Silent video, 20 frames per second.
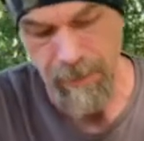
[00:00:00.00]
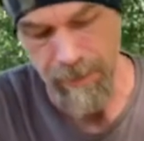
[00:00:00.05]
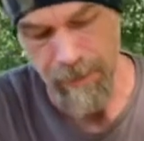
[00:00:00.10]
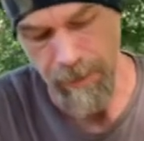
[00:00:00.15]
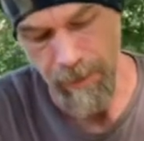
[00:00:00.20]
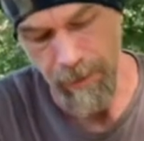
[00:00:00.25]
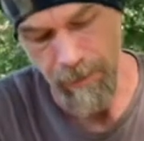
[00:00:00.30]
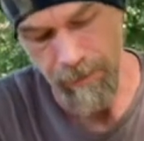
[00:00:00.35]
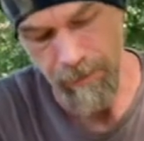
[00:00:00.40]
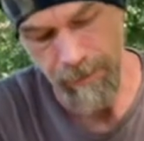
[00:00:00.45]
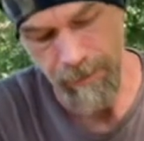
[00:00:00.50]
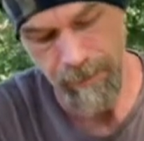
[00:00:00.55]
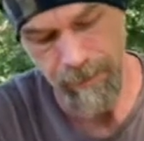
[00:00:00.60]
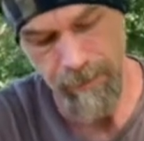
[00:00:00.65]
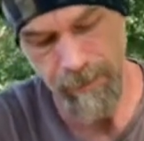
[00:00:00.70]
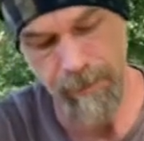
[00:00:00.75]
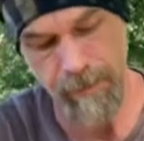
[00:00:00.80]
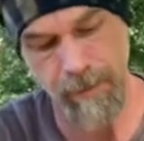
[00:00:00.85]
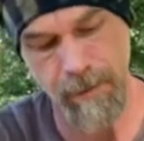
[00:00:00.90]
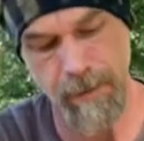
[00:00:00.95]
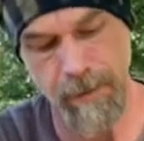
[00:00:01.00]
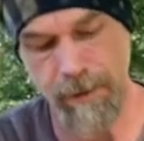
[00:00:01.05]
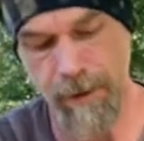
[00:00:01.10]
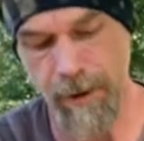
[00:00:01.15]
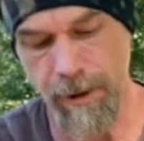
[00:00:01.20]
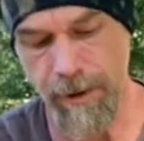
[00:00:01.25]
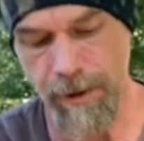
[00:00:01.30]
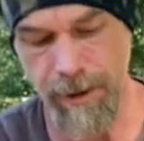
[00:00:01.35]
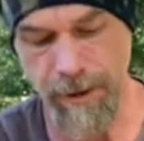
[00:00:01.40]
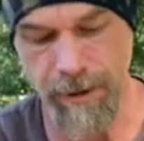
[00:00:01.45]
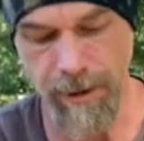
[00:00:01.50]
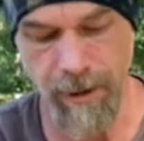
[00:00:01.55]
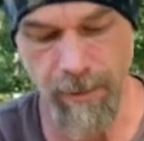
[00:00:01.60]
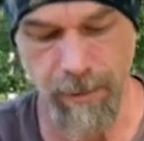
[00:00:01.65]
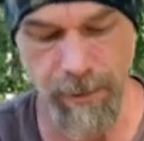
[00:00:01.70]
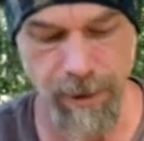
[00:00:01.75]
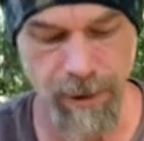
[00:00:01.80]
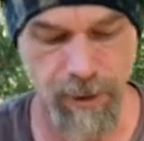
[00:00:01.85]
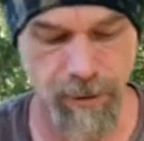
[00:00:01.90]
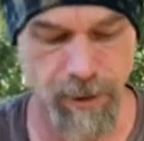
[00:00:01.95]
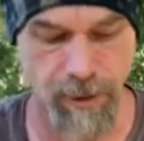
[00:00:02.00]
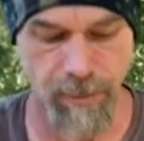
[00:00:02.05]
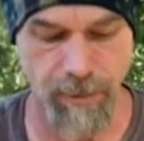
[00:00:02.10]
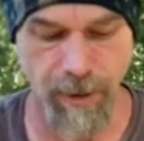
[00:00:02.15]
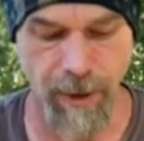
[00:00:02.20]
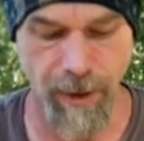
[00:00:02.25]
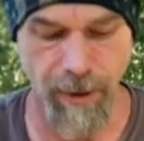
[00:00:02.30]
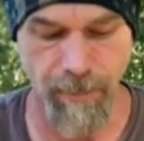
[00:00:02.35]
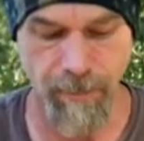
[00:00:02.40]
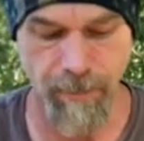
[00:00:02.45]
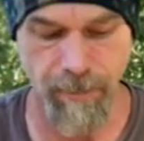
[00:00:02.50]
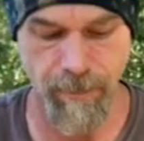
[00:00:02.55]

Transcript: So, starting to get some of this stripped down.